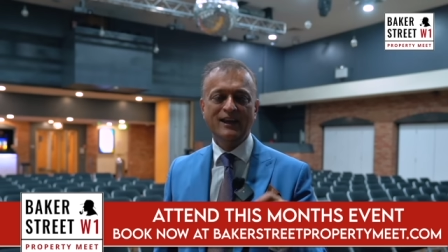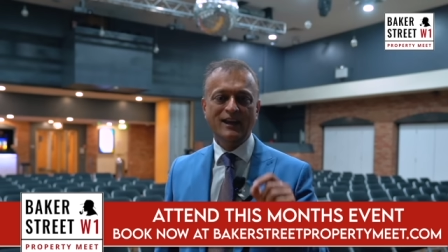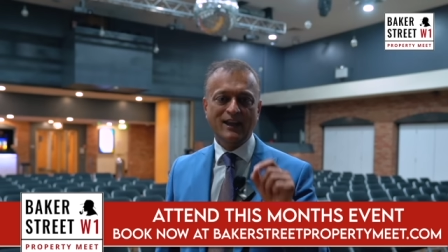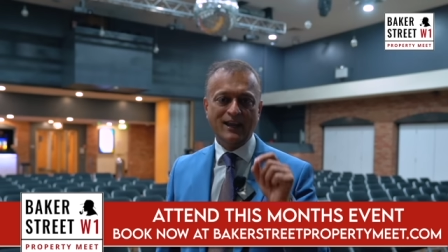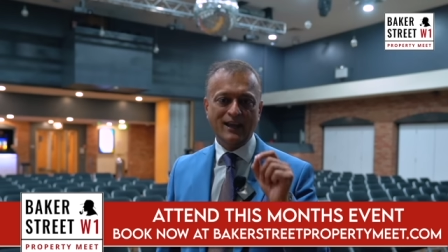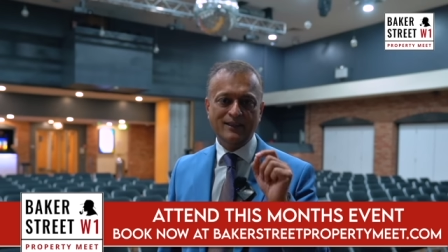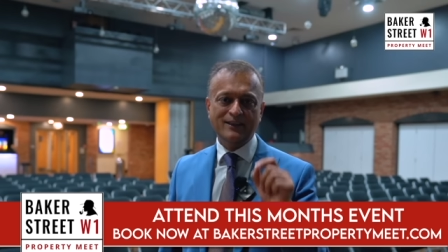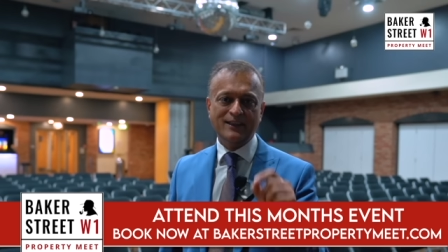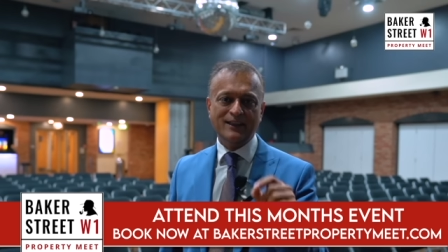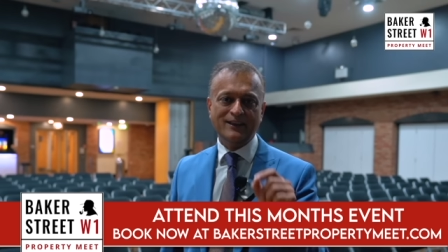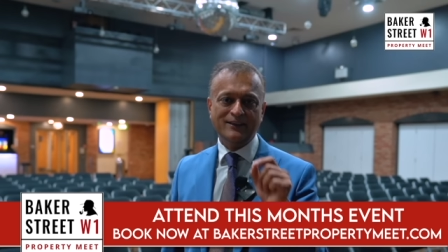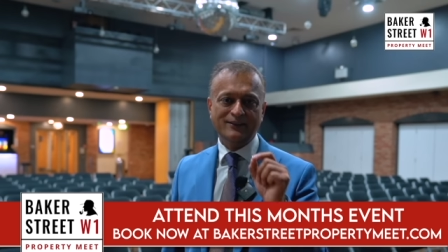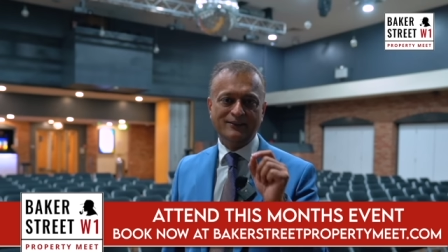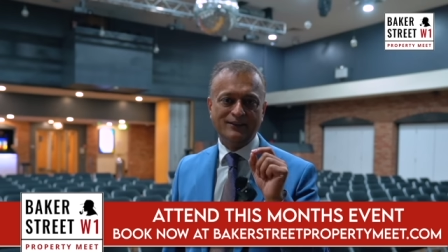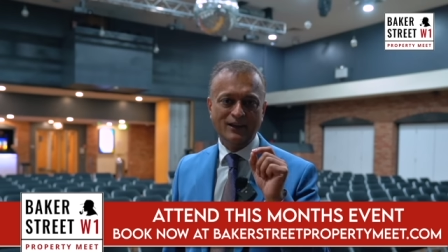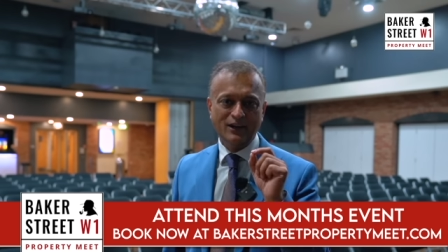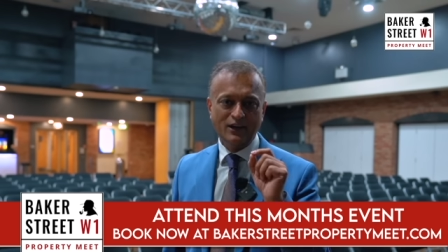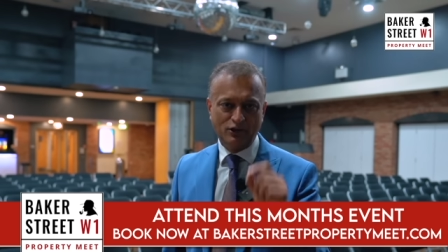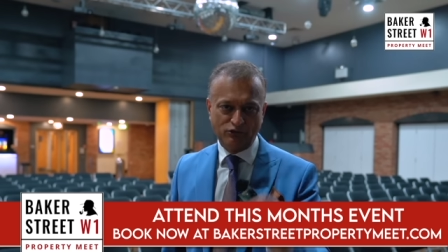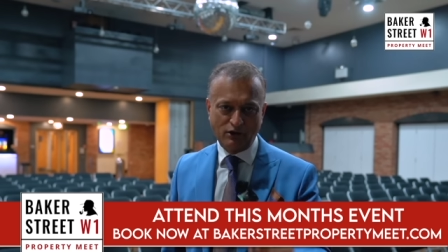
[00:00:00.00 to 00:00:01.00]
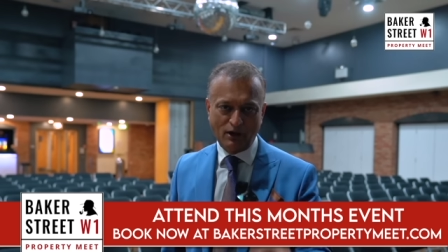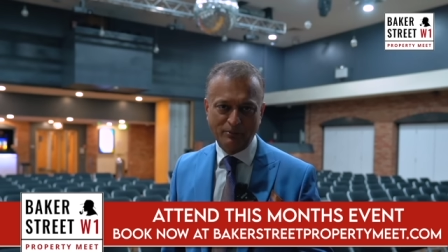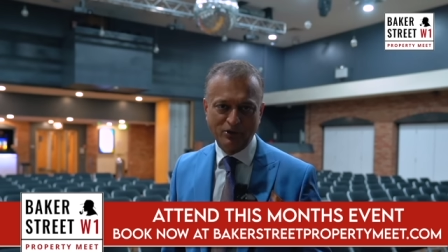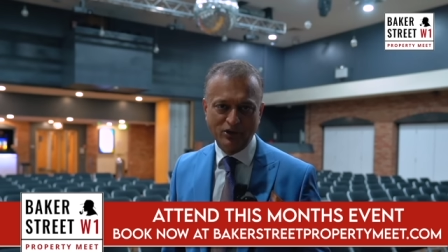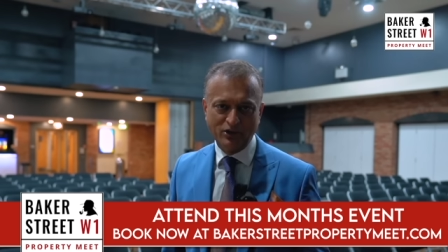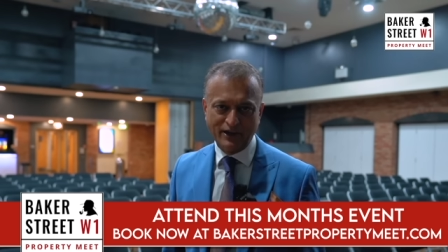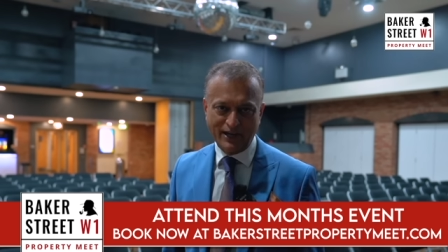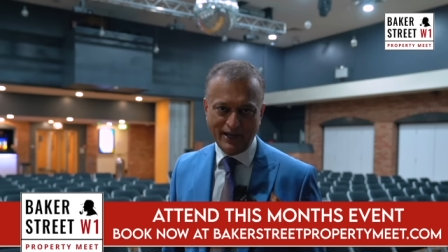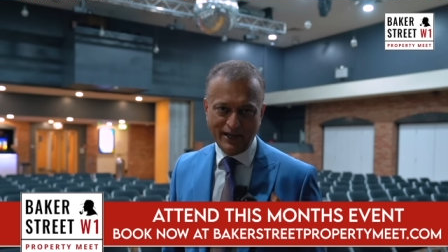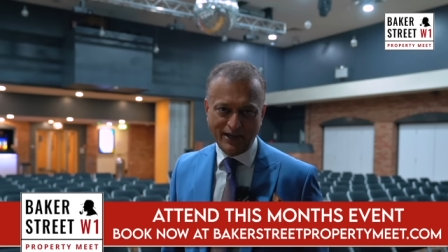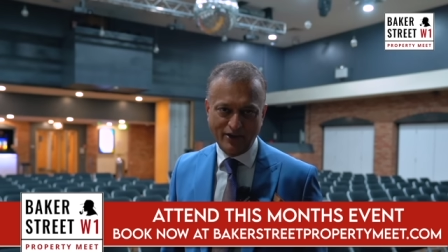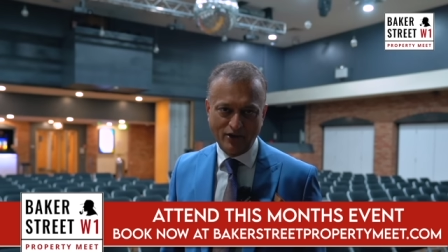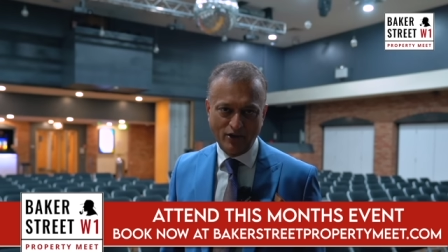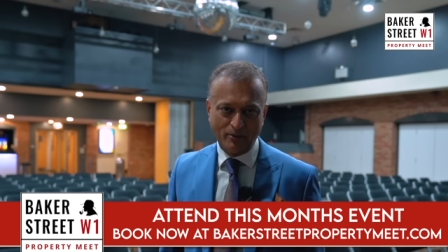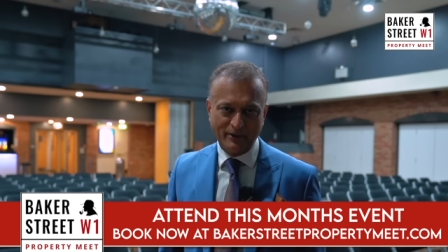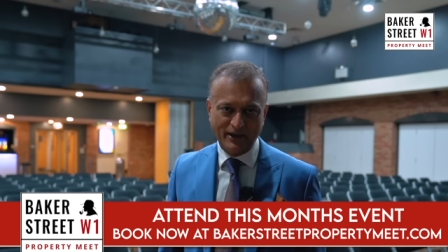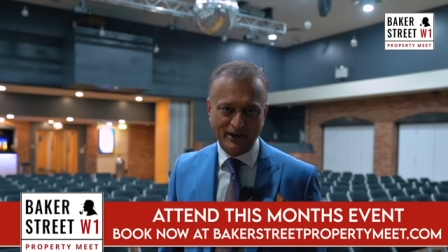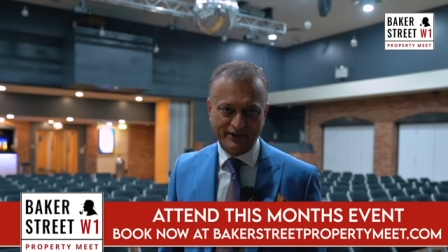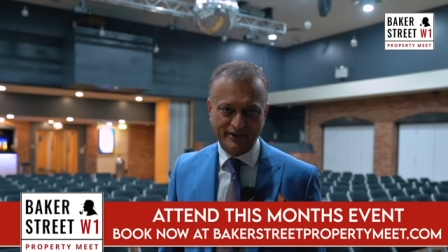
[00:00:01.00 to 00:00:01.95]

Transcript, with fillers: in these troubled economic